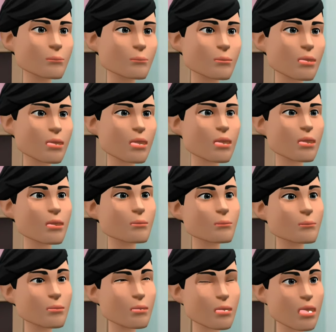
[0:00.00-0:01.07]
And,
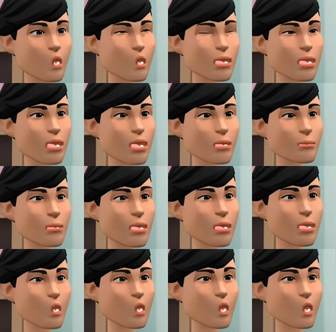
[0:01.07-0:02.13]
did you take any
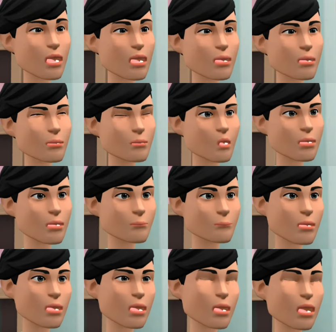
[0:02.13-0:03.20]
precautions while
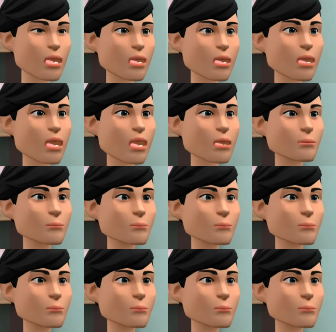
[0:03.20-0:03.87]
playing in the heat?